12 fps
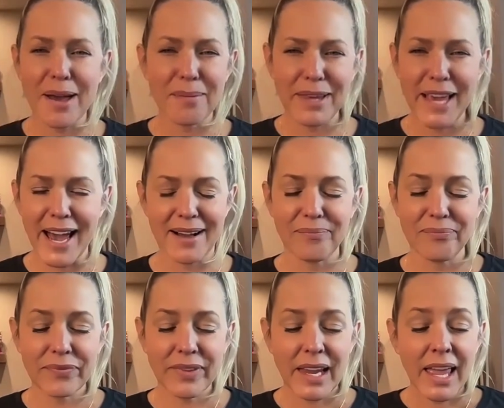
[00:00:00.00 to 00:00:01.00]
Yeah.
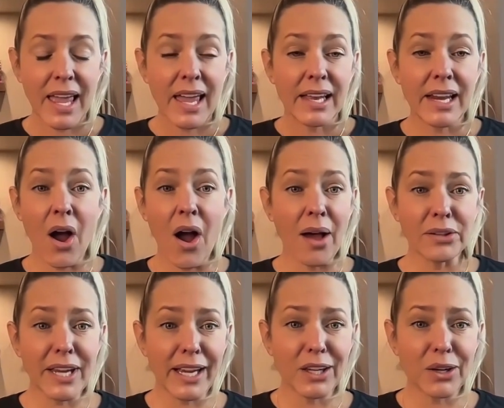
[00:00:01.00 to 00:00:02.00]
Now I'll
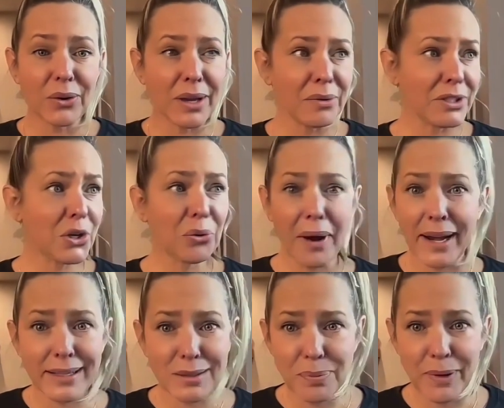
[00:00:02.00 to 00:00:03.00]
tell you, it was a great
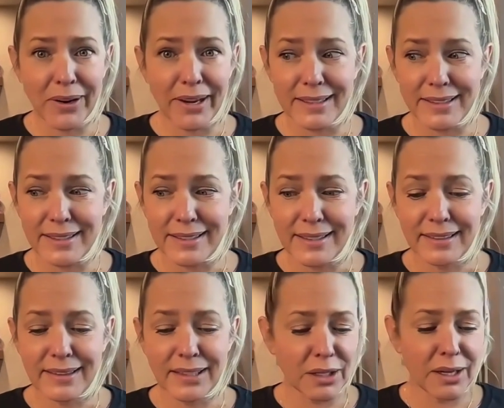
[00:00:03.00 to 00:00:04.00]
experience.
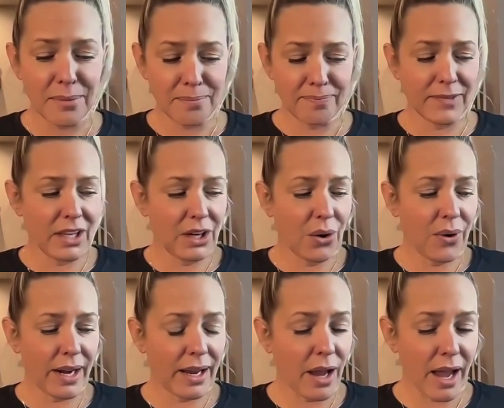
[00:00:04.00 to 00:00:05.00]
That not,
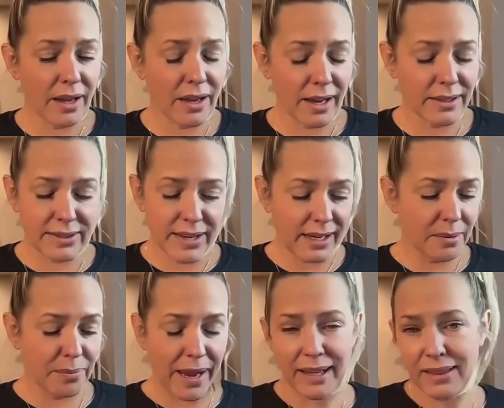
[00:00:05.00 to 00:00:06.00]
and I said it
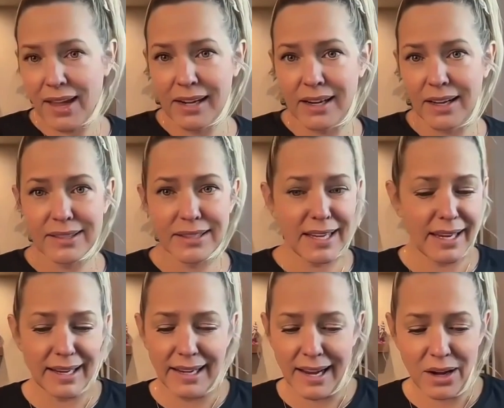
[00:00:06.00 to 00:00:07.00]
back then, and I'll say
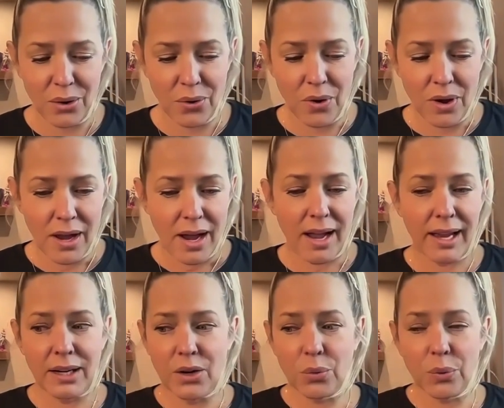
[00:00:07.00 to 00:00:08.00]
it now. I
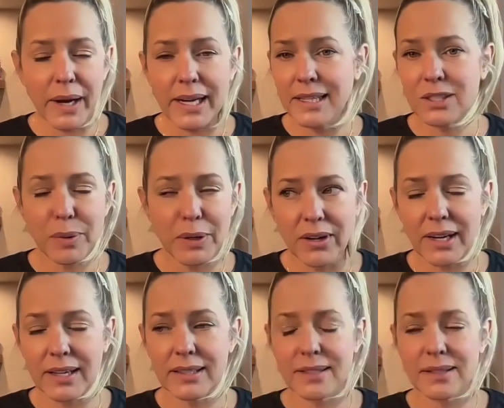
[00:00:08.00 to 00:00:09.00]
had a great
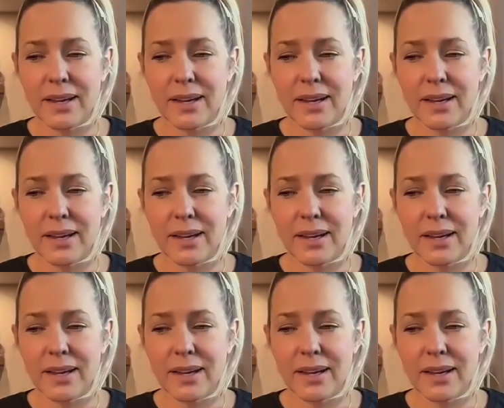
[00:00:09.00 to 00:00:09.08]
experience.